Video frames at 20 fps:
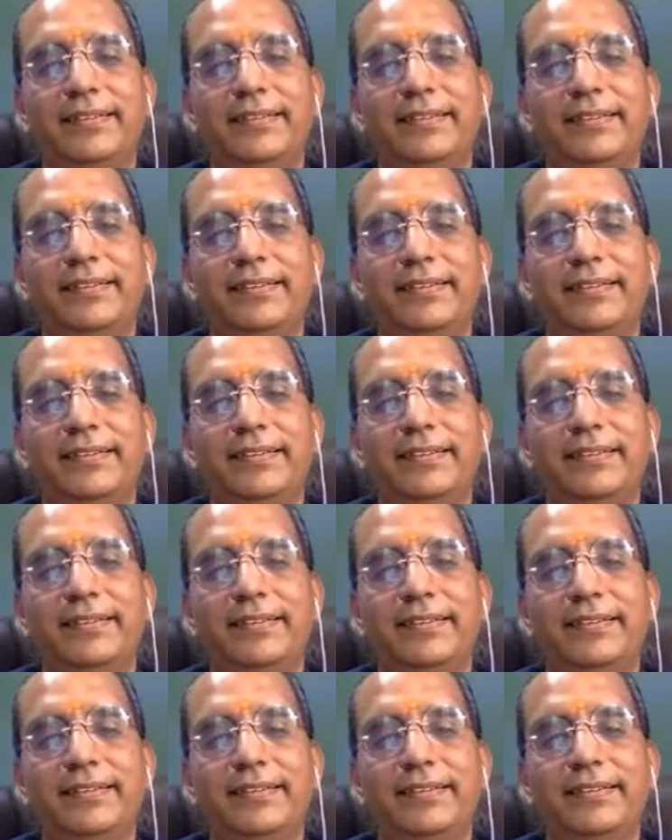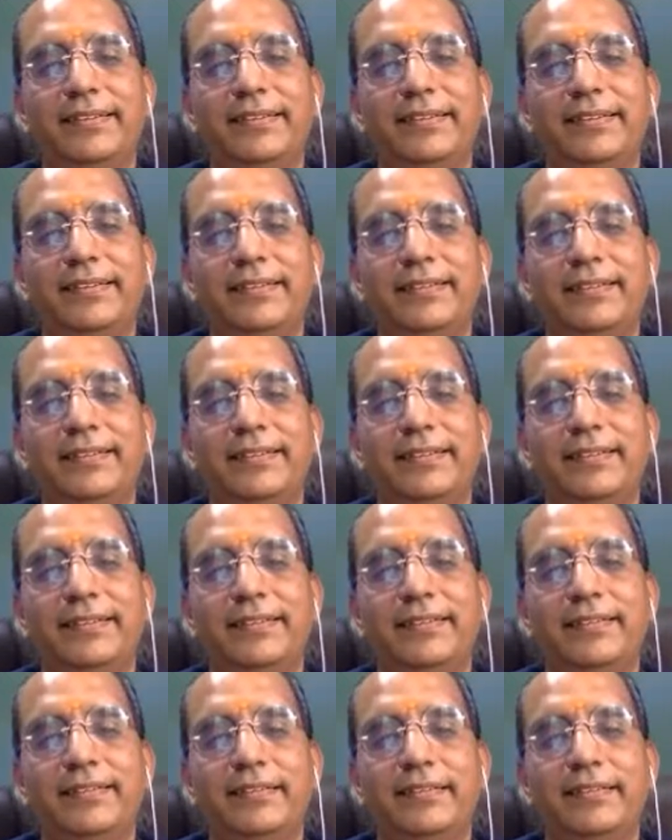
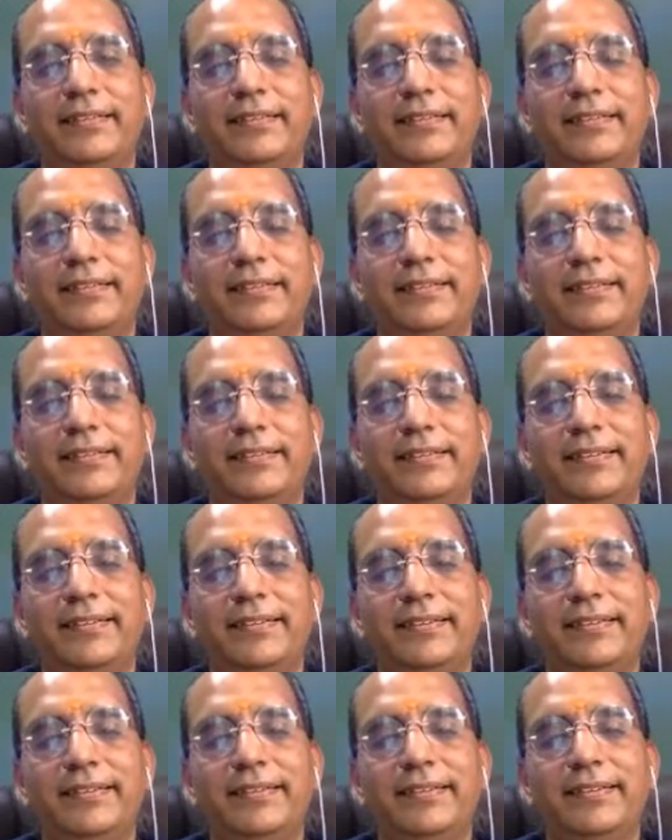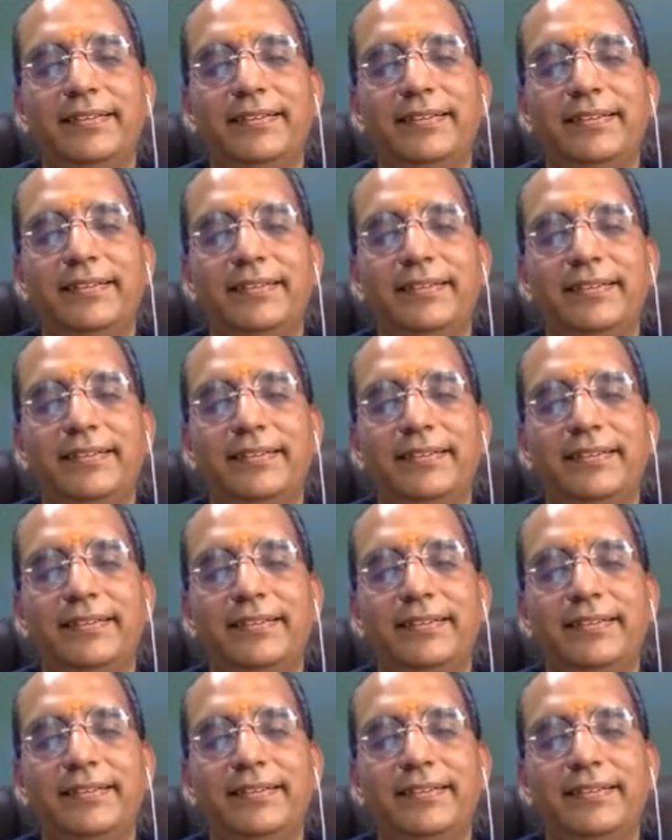No words are spoken by the person on screen.